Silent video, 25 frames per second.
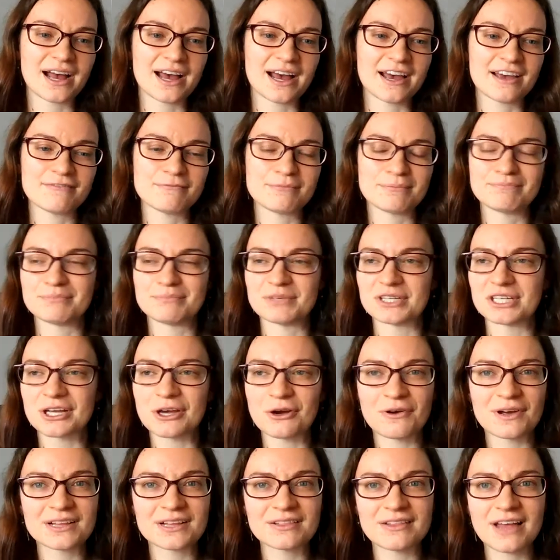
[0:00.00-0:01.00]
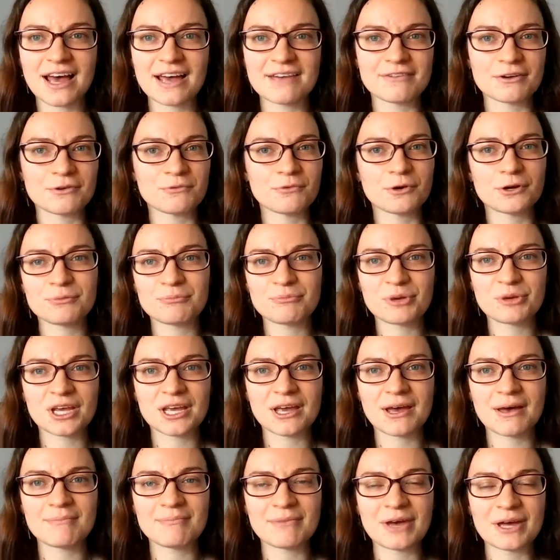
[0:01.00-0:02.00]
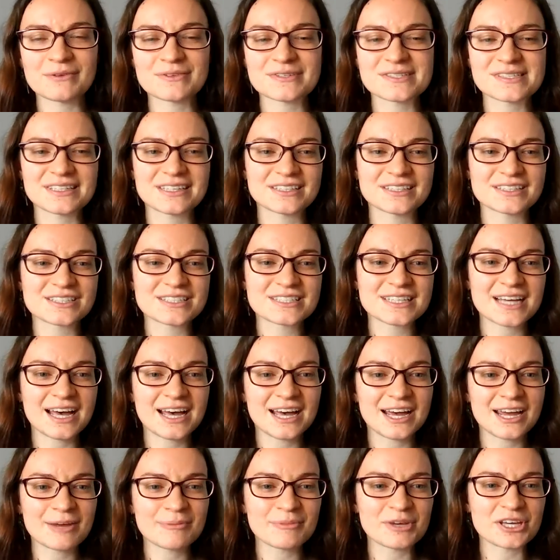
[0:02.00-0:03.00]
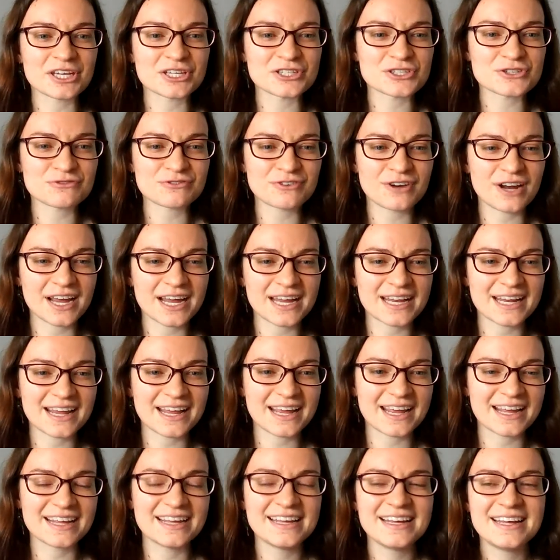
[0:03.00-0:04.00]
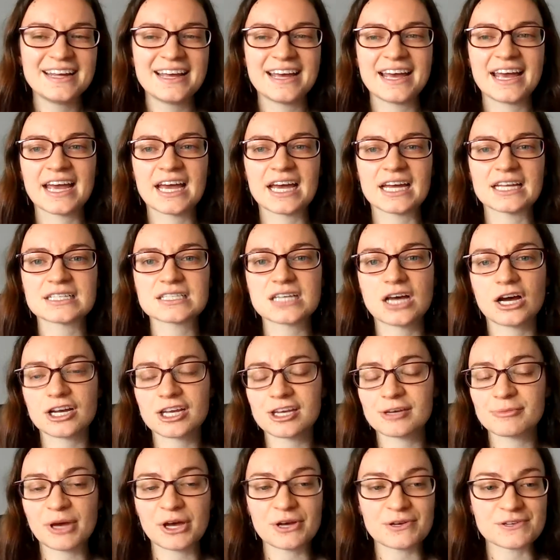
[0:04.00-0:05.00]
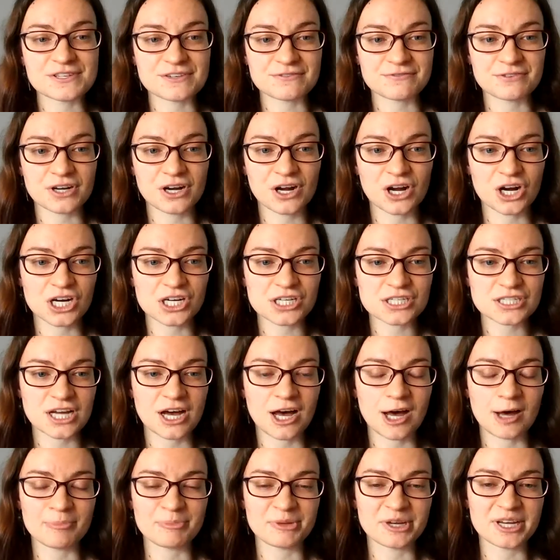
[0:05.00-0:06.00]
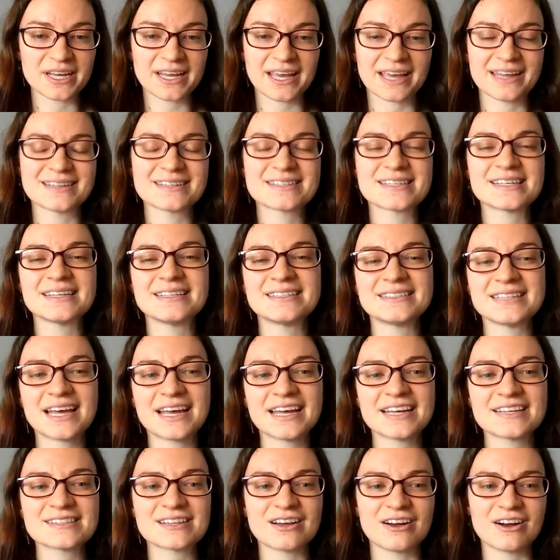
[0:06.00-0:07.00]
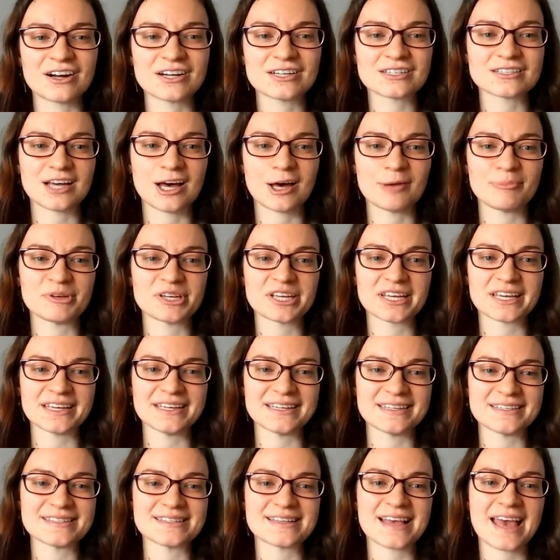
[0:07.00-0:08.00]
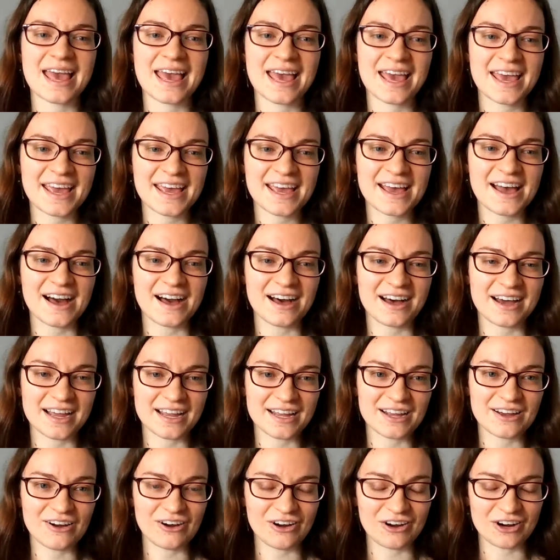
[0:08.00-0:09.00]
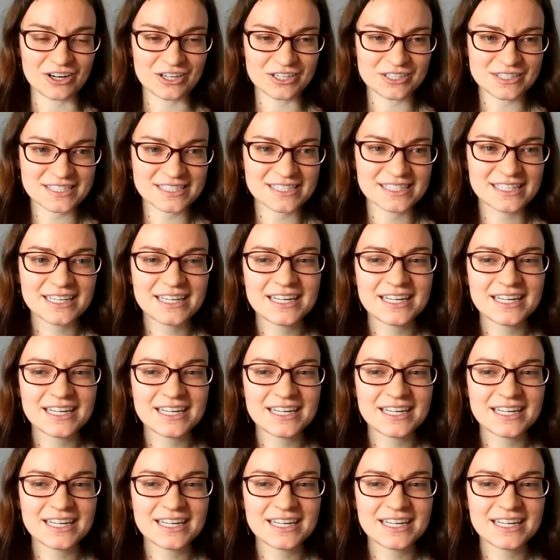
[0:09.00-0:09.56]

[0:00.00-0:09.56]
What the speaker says: I've been going live at 1 p.m. Mountain Standard Time each Friday and talking about a different art topic. And today's art topic is AI art.